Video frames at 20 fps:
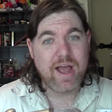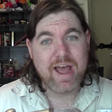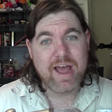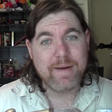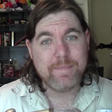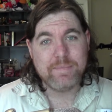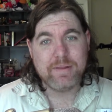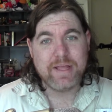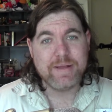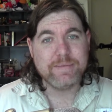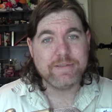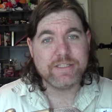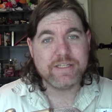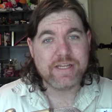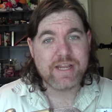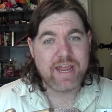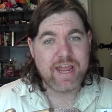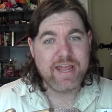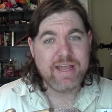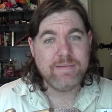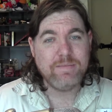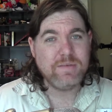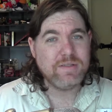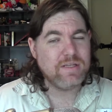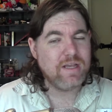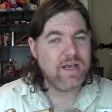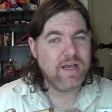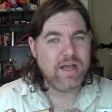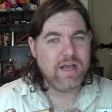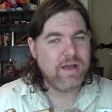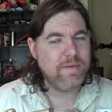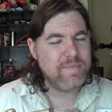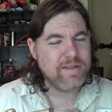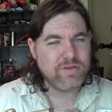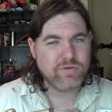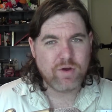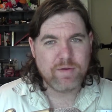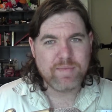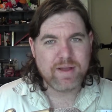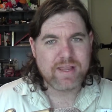at Blammelton Games. Uh, I've
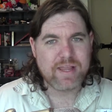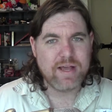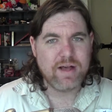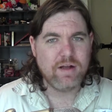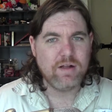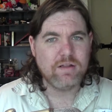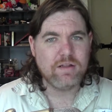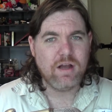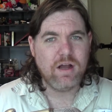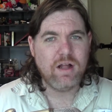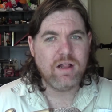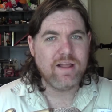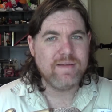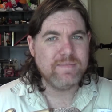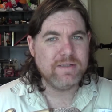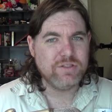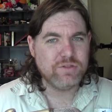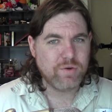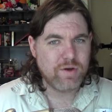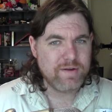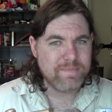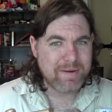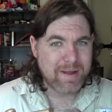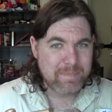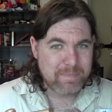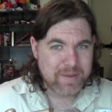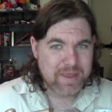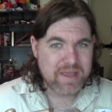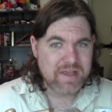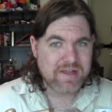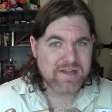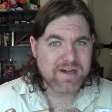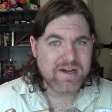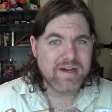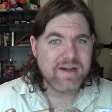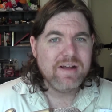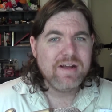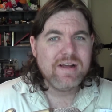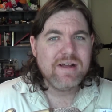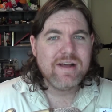been joined by Keldall, I've been joined by
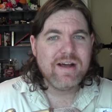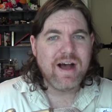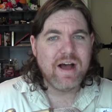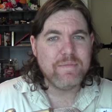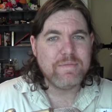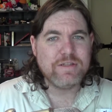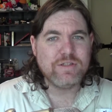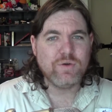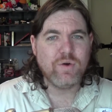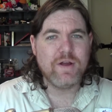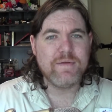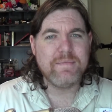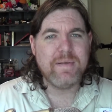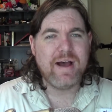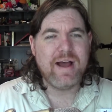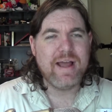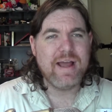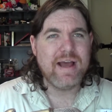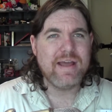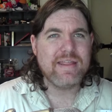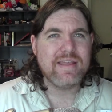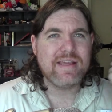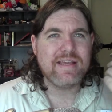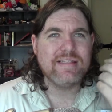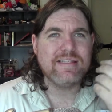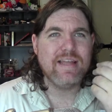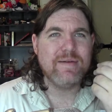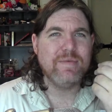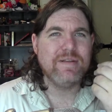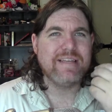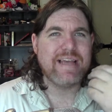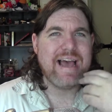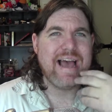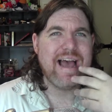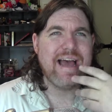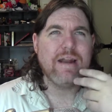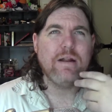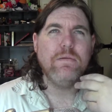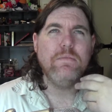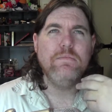Pika, I've been joined by, I think his name was
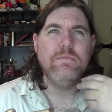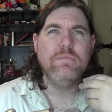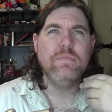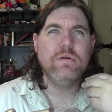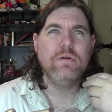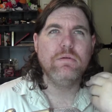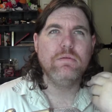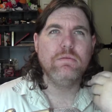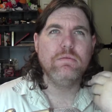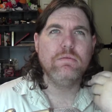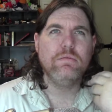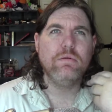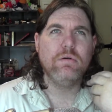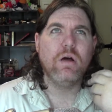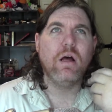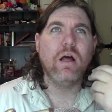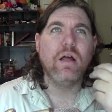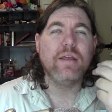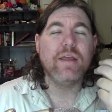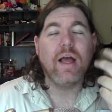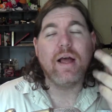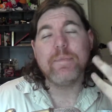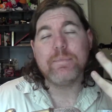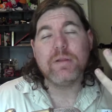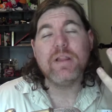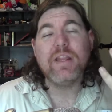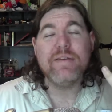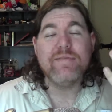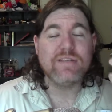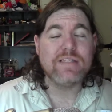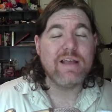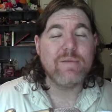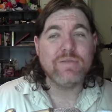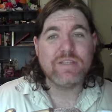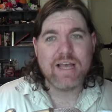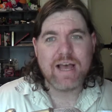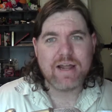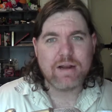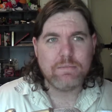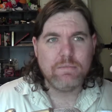Adam? I believe his name
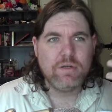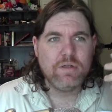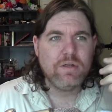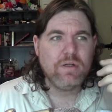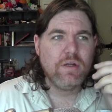was Adam,